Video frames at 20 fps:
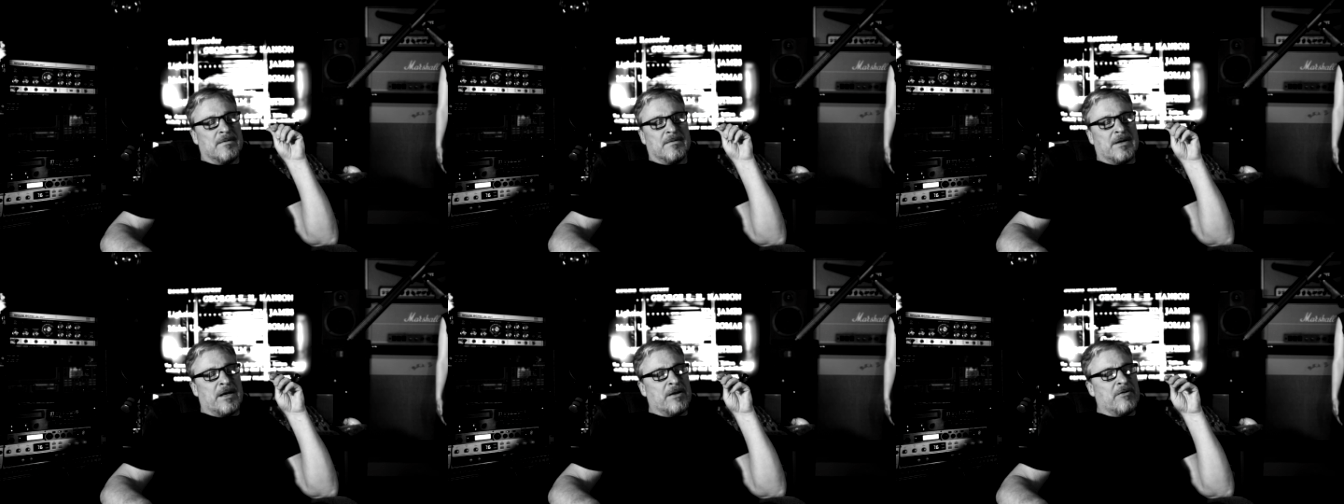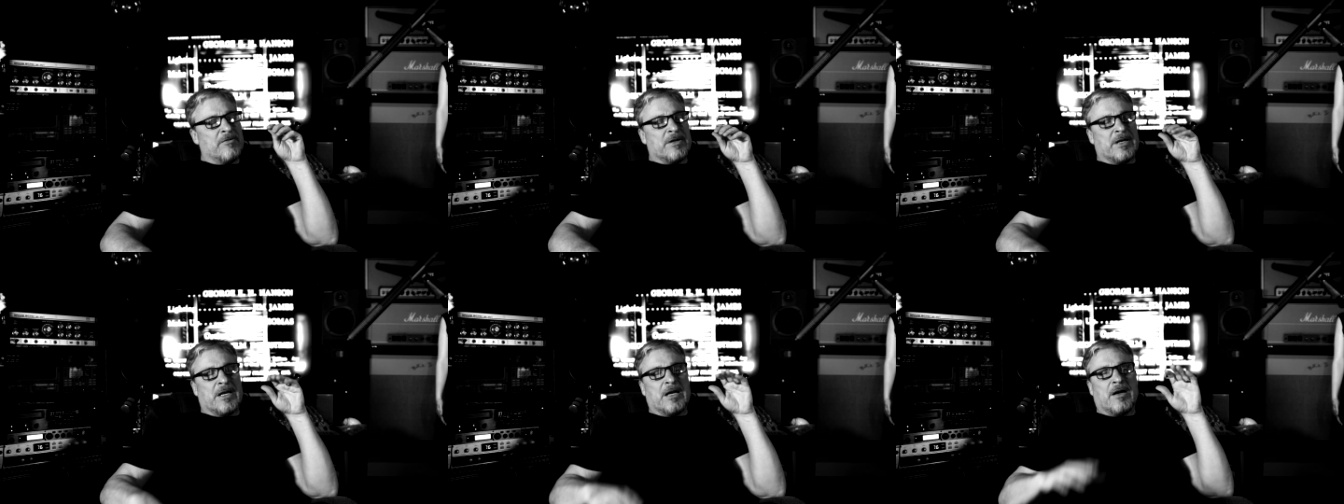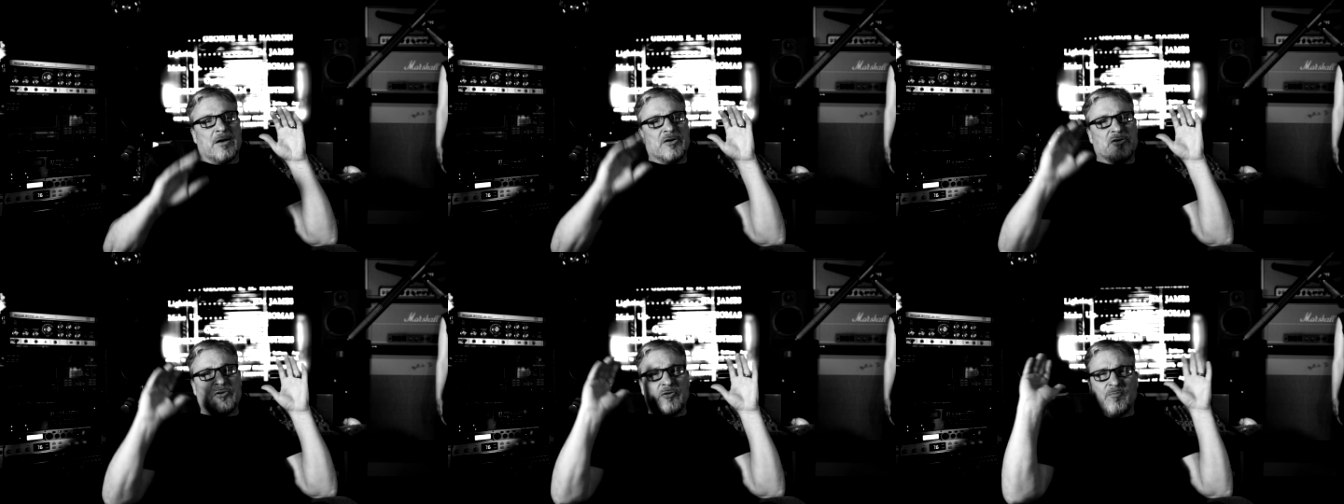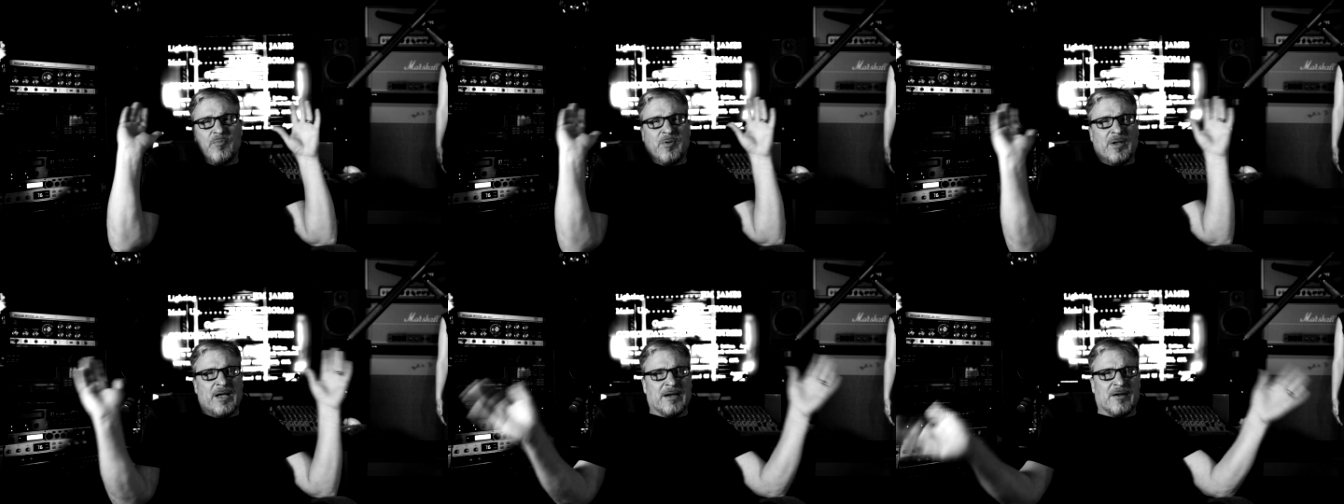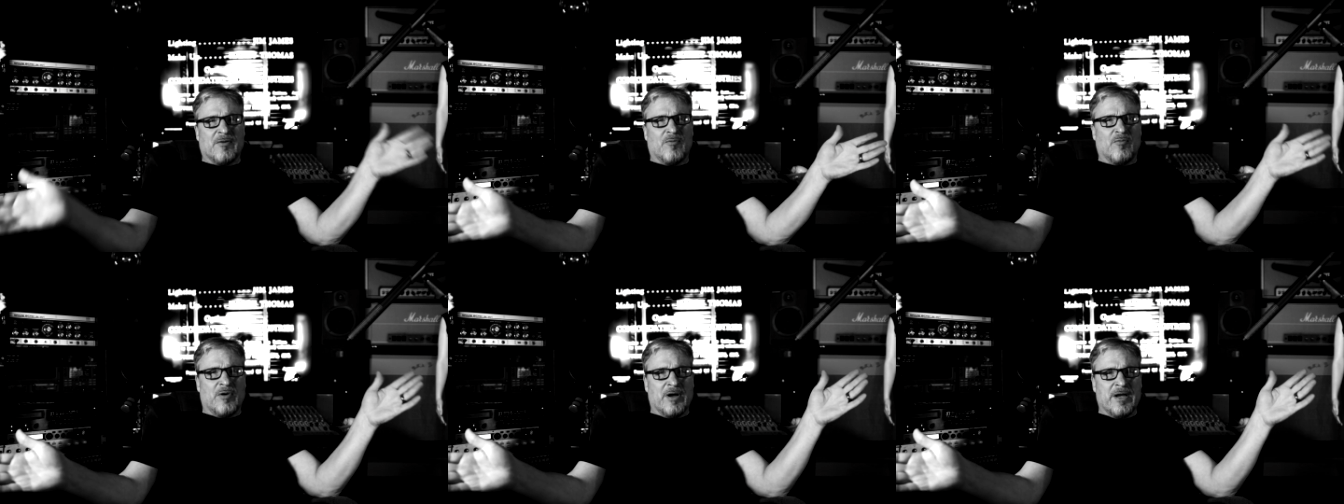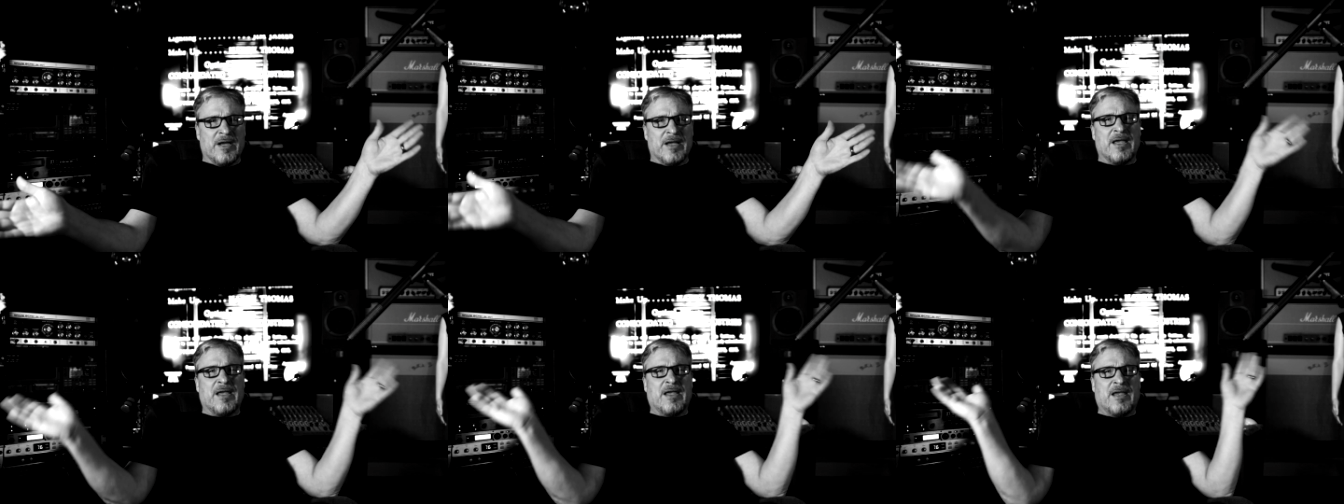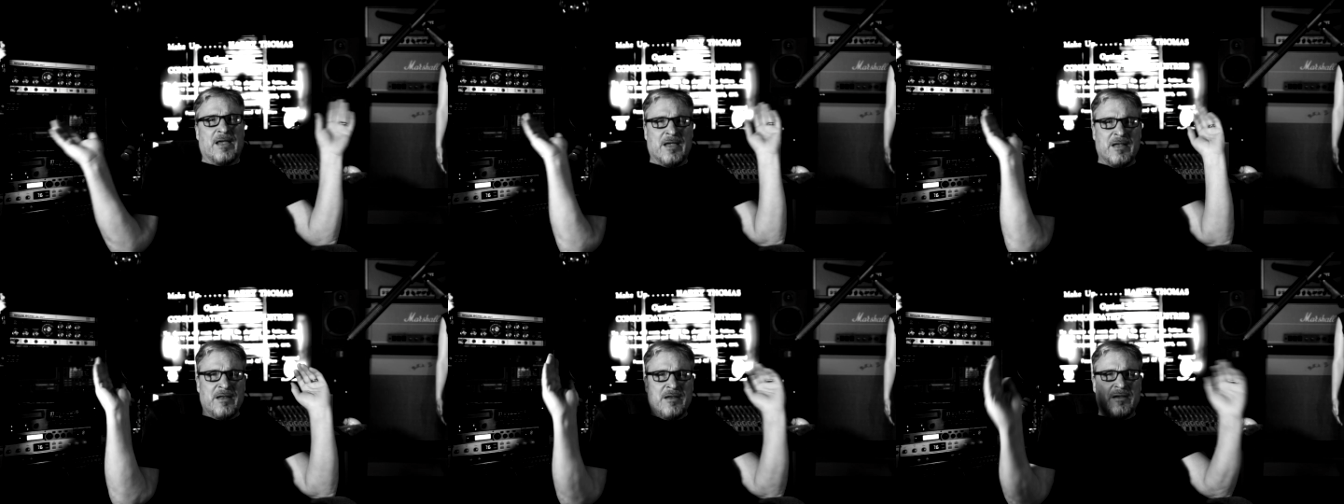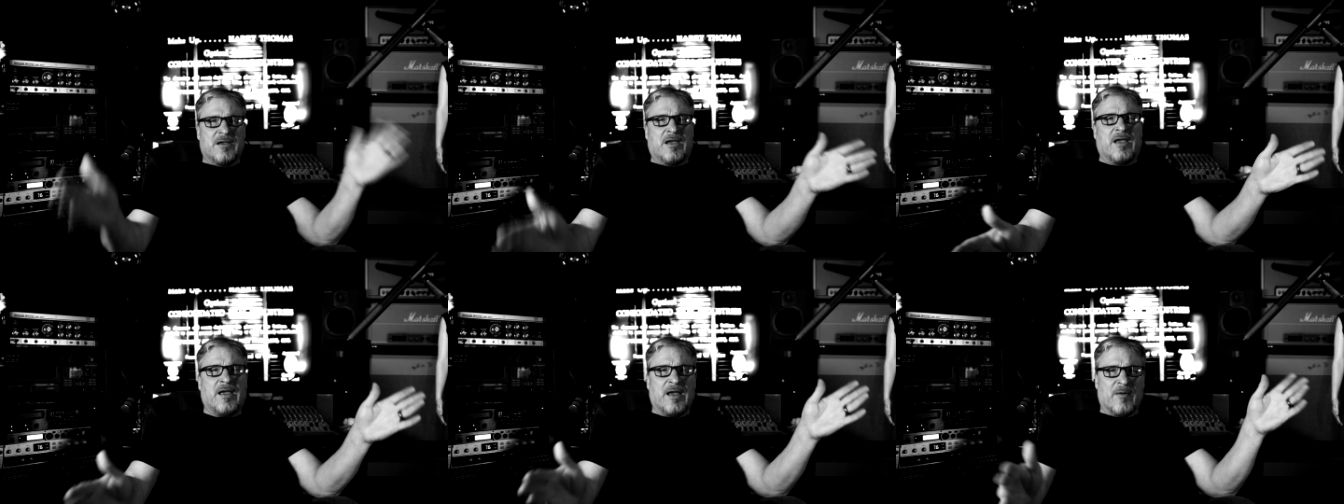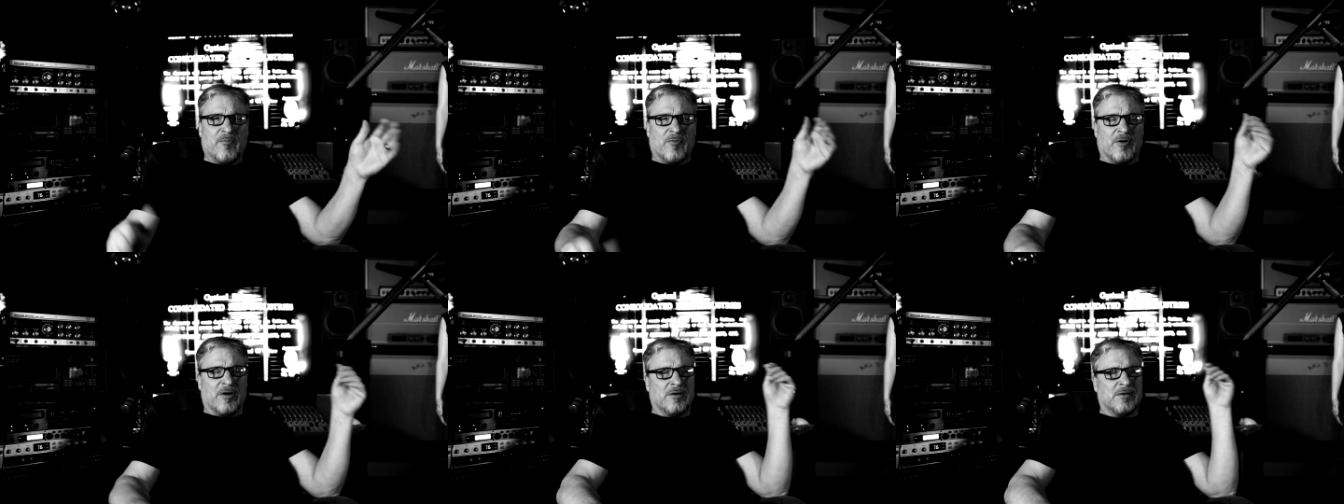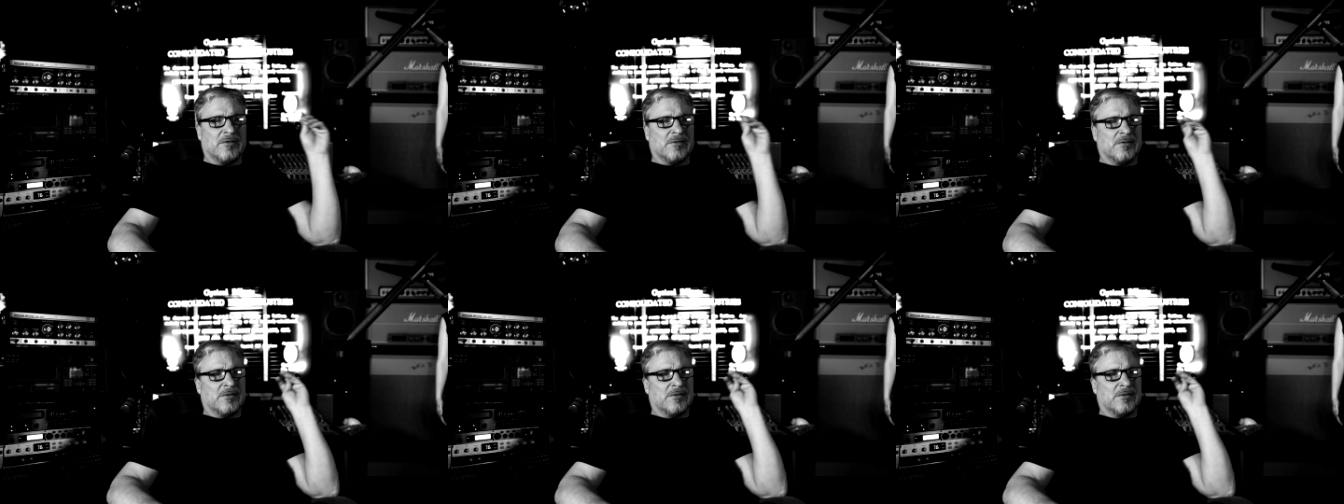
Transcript: I don't care. I shoot black and white in camera.